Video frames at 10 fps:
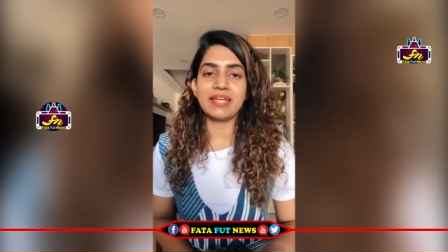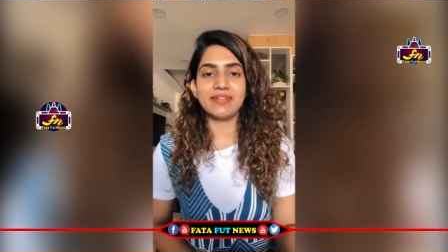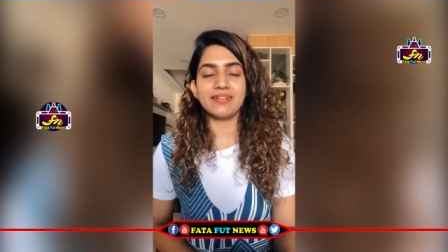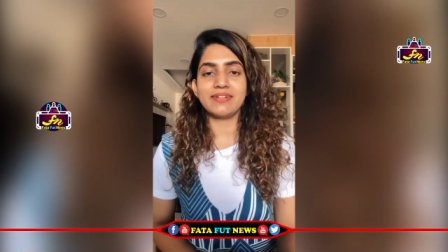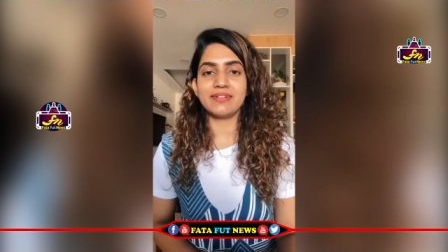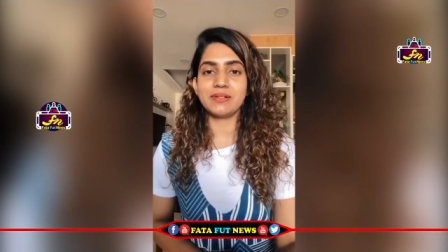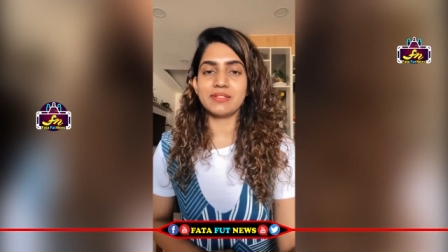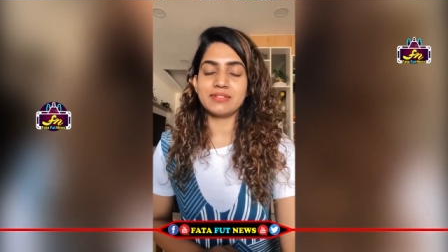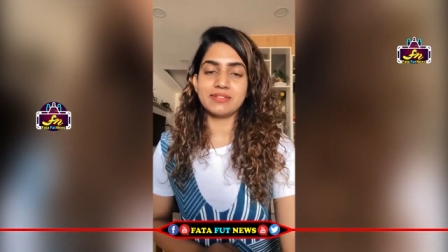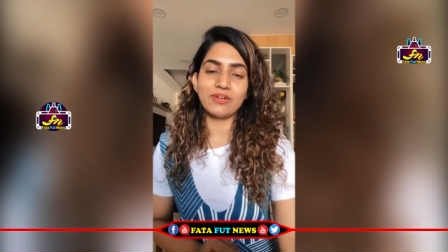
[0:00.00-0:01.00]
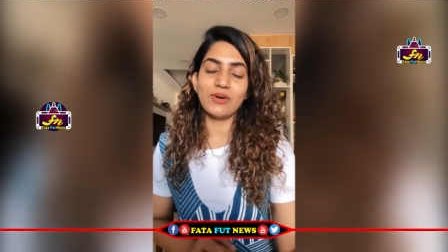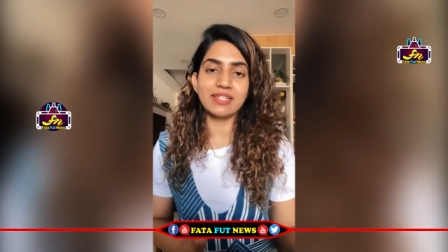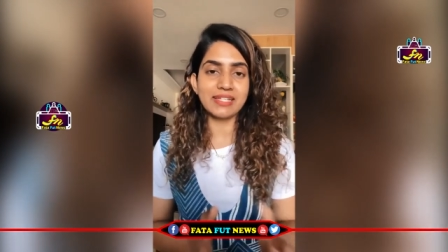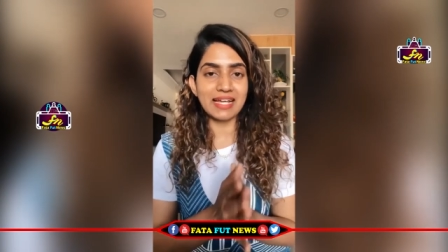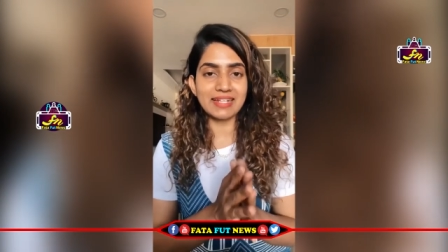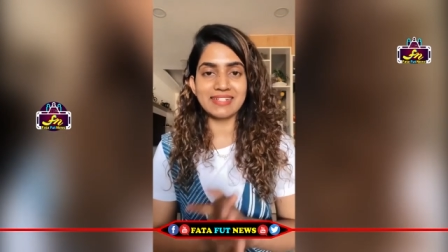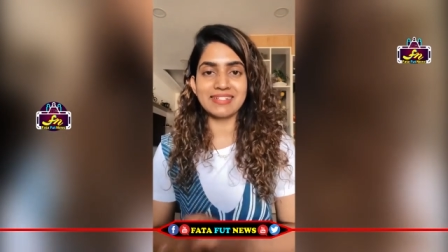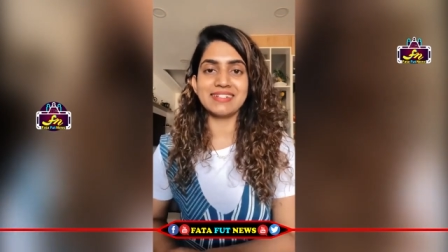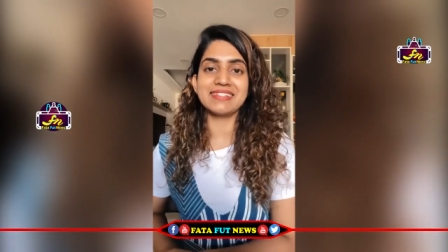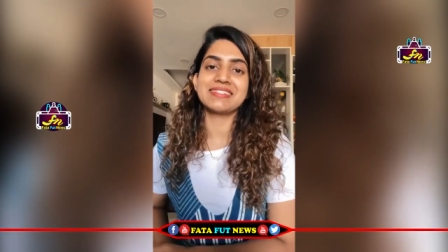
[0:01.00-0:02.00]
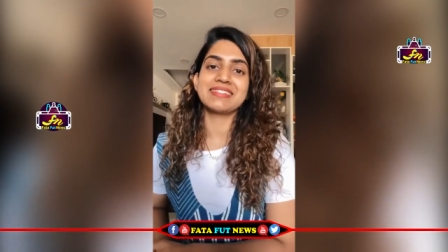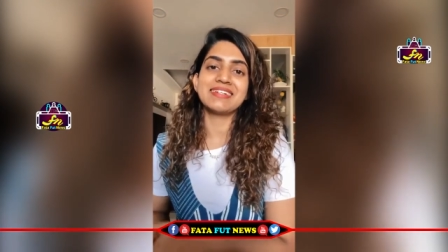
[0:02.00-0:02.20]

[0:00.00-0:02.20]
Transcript: And uh, all the gang leaders,